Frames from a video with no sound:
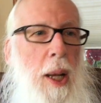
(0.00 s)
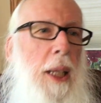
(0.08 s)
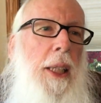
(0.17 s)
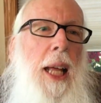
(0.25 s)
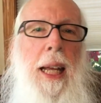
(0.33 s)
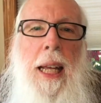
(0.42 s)
and
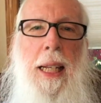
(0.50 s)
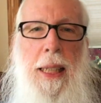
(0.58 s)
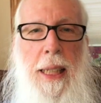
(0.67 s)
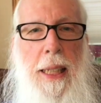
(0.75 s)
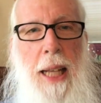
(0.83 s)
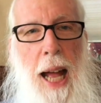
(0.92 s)
it's like
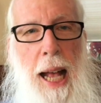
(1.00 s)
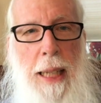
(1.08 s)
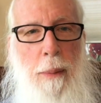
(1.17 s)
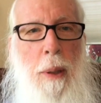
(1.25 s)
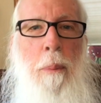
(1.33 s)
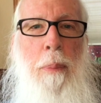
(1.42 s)
he's this
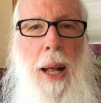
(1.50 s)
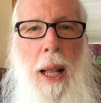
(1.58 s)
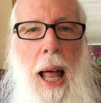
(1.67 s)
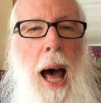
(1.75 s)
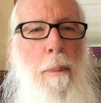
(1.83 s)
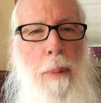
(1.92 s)
cosmic
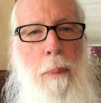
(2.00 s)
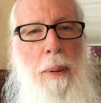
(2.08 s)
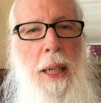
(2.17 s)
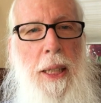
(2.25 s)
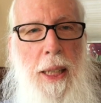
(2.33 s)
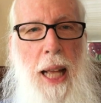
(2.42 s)
bellhop up
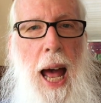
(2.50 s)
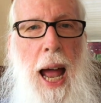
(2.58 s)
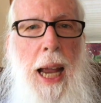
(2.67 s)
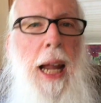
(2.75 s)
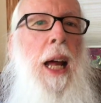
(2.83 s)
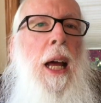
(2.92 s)
in the
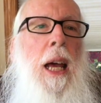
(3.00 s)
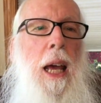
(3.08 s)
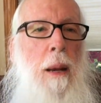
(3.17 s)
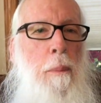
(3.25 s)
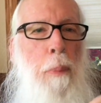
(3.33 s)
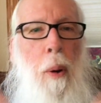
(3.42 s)
sky,
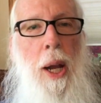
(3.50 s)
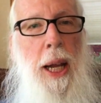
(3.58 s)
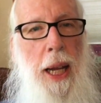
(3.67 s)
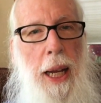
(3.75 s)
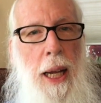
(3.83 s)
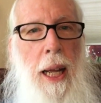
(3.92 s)
and
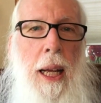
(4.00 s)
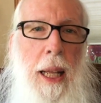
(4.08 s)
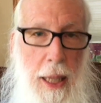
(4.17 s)
boing,